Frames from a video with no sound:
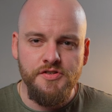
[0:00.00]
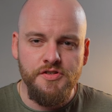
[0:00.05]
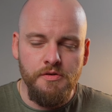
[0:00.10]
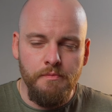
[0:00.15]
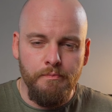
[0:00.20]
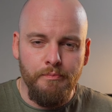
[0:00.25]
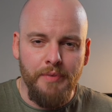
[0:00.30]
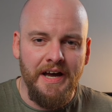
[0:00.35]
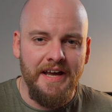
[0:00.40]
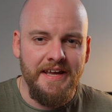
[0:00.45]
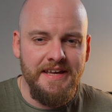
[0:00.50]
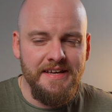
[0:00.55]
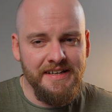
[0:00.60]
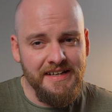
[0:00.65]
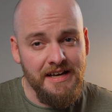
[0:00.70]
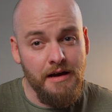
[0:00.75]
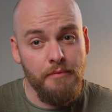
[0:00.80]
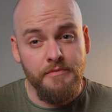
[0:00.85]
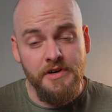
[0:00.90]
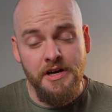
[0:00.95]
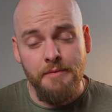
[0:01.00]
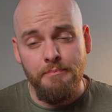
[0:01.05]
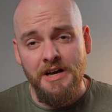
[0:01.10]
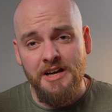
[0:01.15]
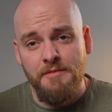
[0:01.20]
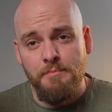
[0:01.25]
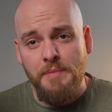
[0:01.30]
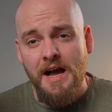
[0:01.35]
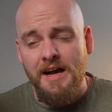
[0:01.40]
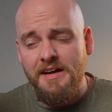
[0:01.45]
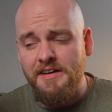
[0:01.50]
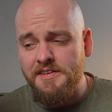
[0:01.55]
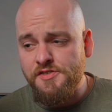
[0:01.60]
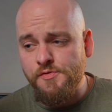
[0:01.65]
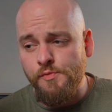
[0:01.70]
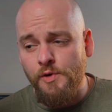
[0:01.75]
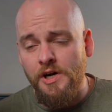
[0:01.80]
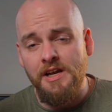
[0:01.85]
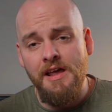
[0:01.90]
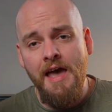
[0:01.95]
to buy a camera backpack
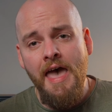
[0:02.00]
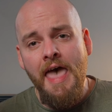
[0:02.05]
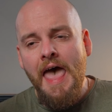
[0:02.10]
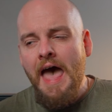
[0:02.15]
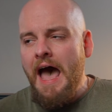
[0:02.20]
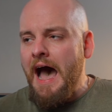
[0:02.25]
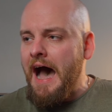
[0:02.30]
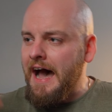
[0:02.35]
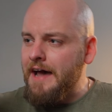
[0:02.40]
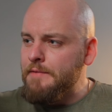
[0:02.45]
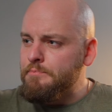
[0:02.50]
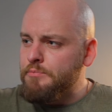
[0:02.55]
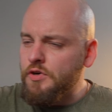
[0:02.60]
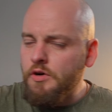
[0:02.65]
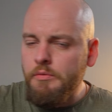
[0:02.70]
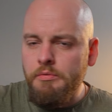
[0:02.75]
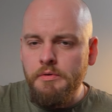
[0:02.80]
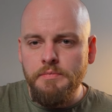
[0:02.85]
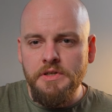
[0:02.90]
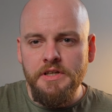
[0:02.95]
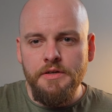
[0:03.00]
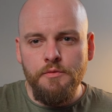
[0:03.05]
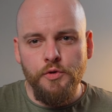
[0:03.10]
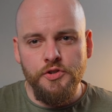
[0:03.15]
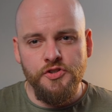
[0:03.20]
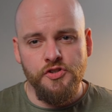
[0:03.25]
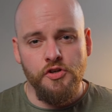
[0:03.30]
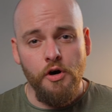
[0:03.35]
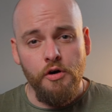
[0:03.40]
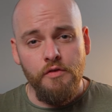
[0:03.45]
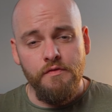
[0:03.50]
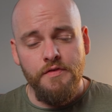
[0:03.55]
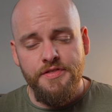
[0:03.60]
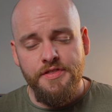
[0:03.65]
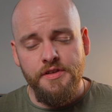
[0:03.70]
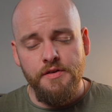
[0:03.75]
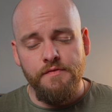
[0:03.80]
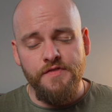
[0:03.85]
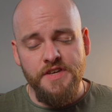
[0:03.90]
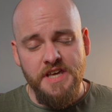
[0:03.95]
as well, I probably would go with
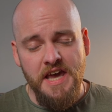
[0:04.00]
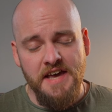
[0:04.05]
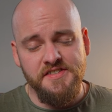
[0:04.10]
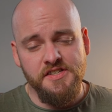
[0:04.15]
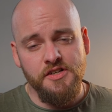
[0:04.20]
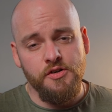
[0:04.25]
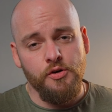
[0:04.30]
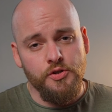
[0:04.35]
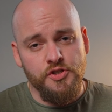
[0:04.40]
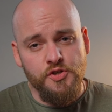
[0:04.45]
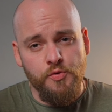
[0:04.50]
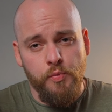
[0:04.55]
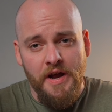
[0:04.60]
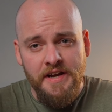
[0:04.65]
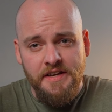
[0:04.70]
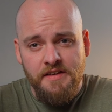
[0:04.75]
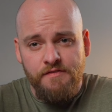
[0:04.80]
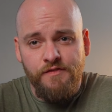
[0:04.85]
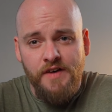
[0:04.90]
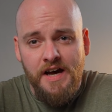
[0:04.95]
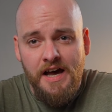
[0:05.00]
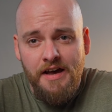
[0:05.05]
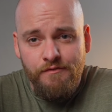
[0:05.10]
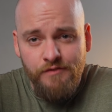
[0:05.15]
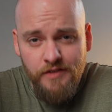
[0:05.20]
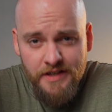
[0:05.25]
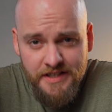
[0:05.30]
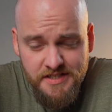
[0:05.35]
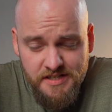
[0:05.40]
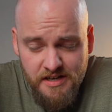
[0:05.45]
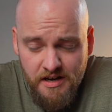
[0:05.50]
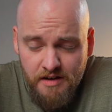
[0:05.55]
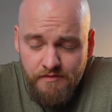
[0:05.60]
the VSGO 25 liter